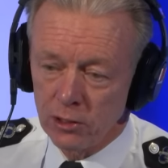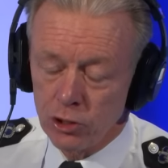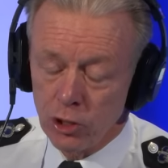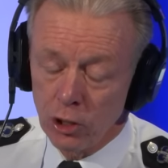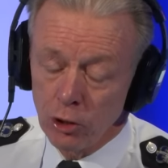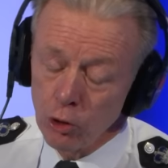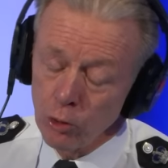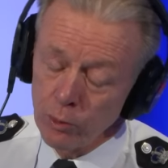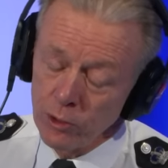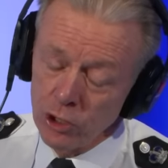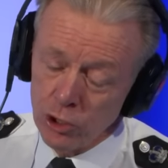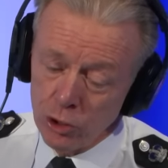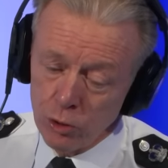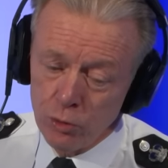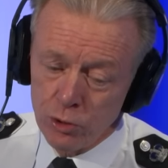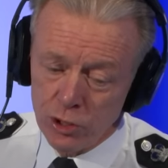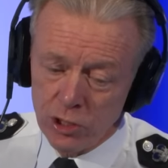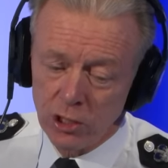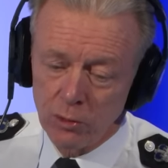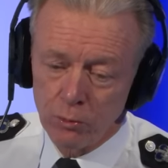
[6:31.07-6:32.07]
So I hope you
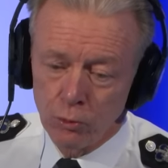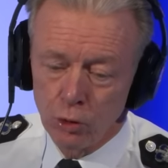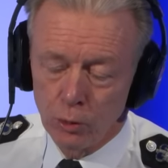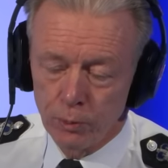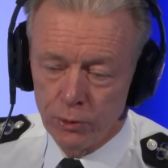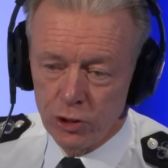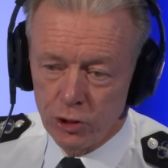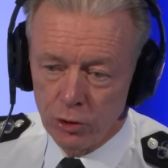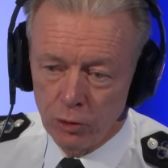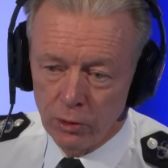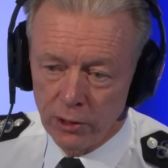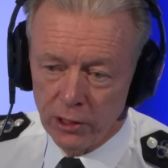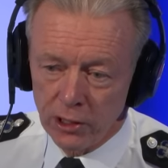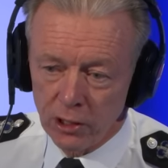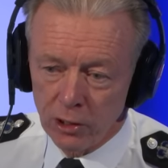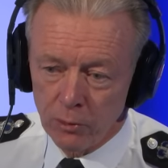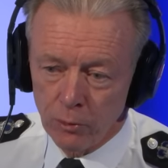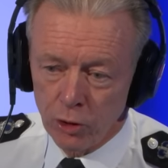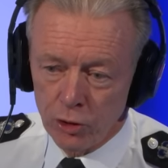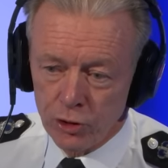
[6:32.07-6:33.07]
do see more patrolling
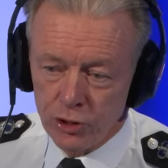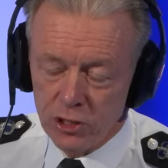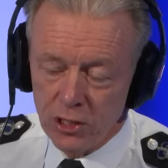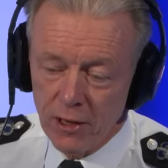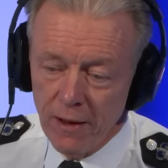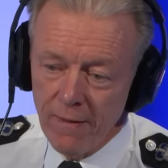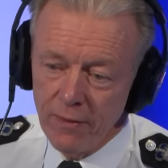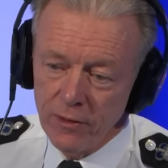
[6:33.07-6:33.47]
at the Moss.